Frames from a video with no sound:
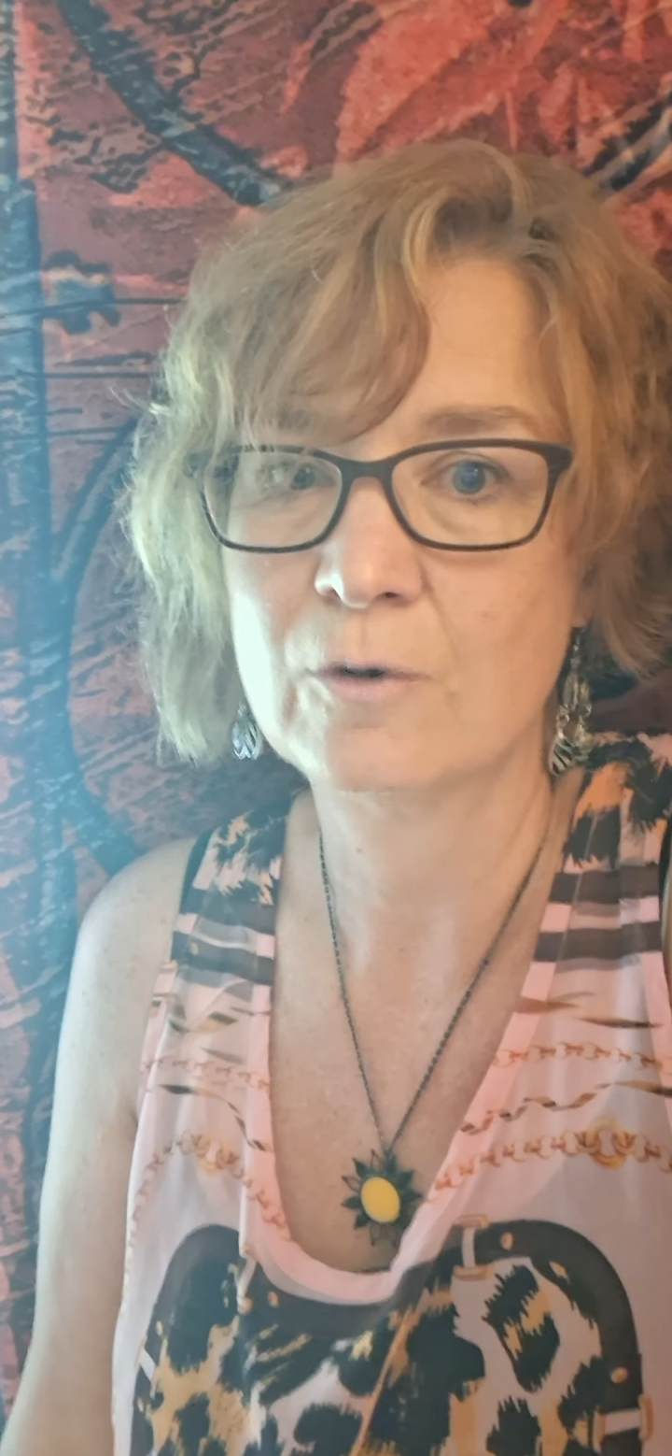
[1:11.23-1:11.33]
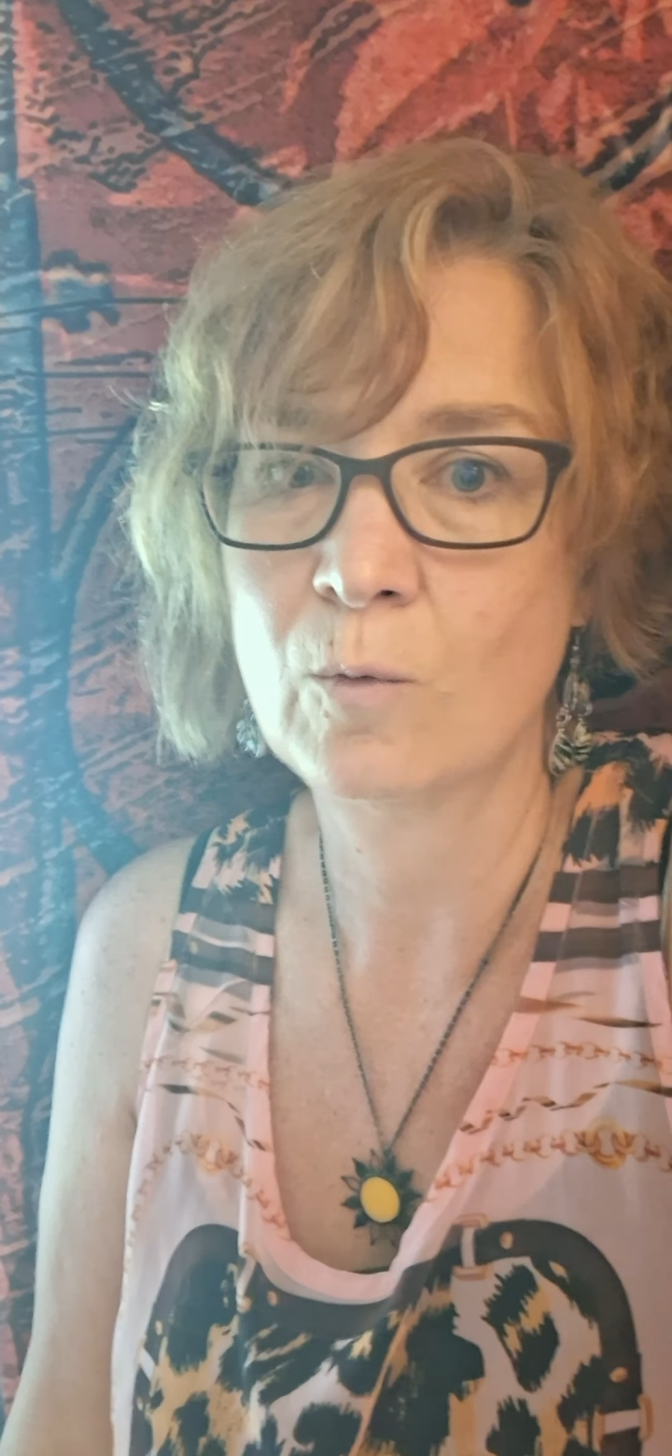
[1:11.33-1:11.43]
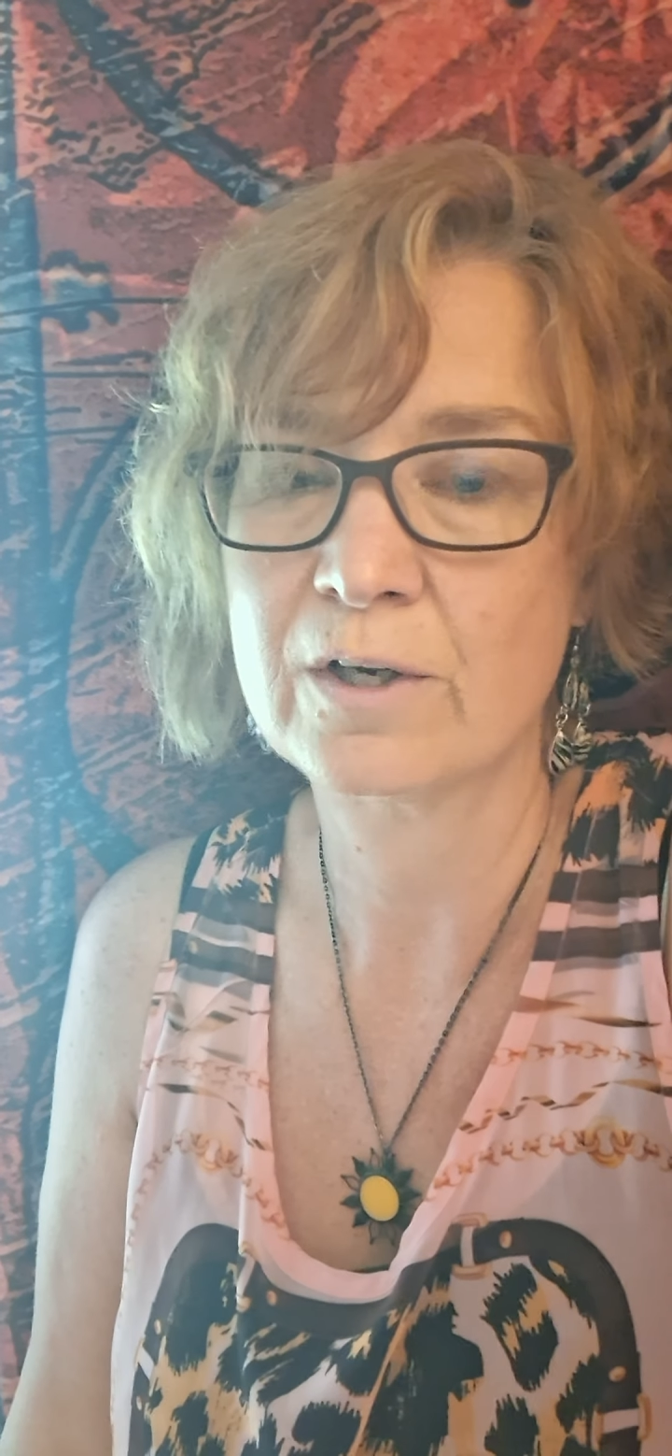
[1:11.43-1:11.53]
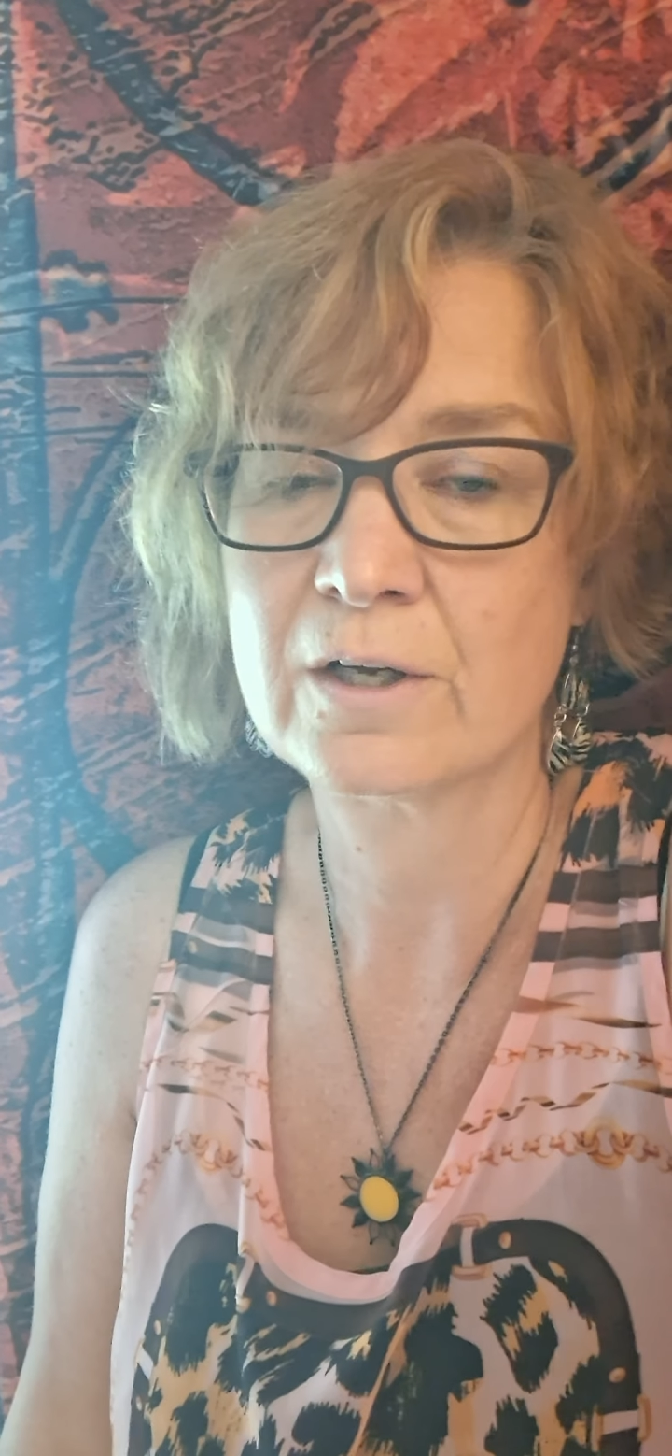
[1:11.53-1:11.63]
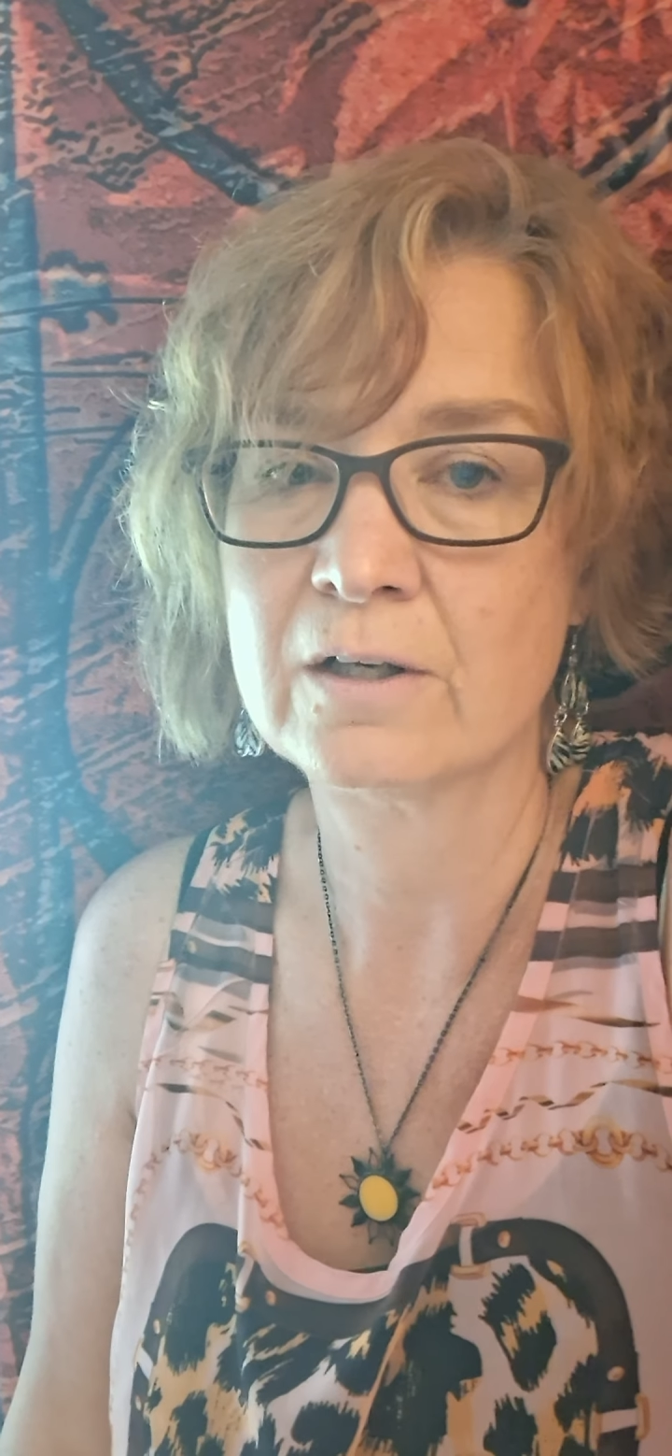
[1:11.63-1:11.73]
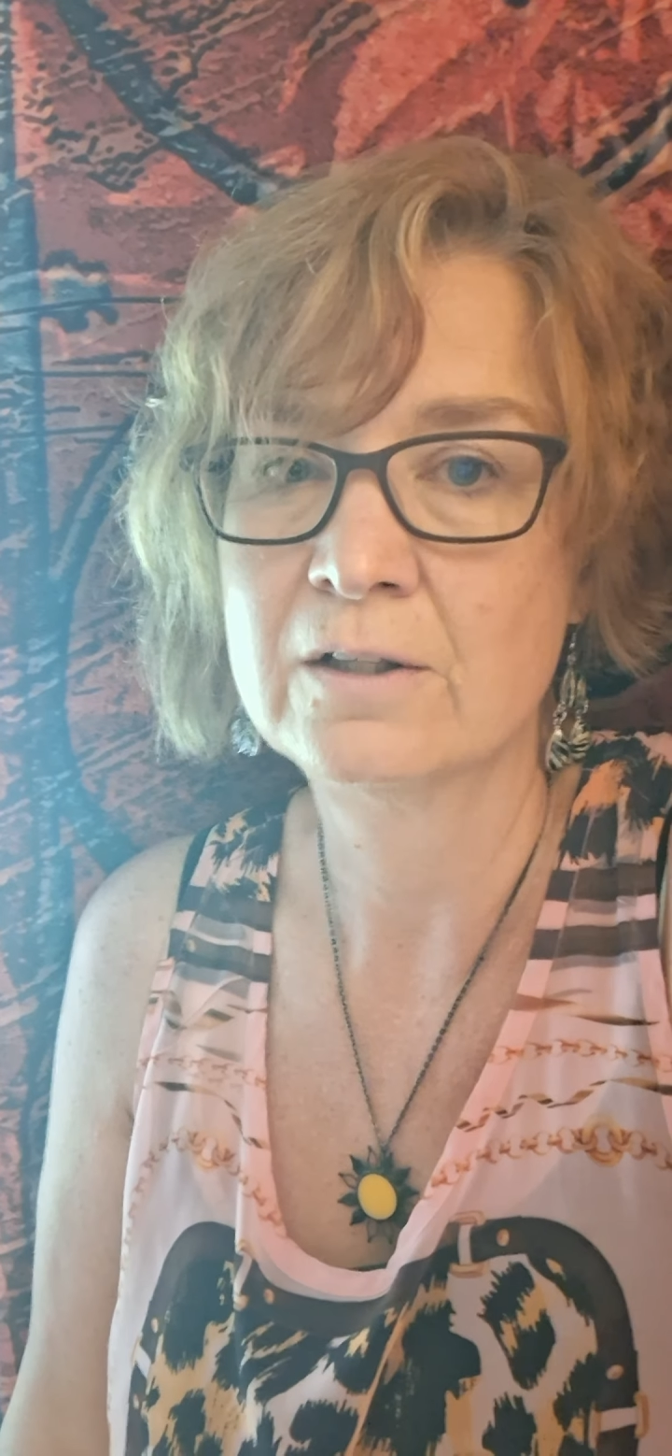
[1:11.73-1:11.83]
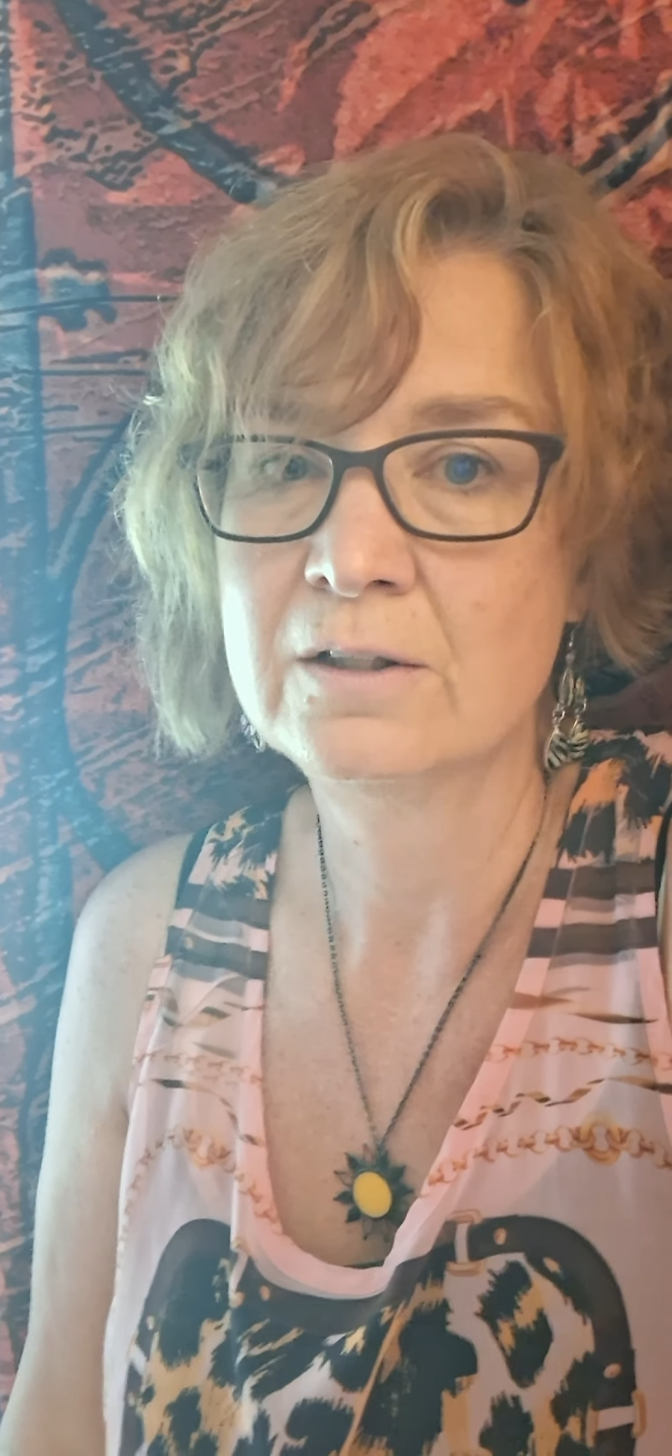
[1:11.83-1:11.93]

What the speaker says: don't want to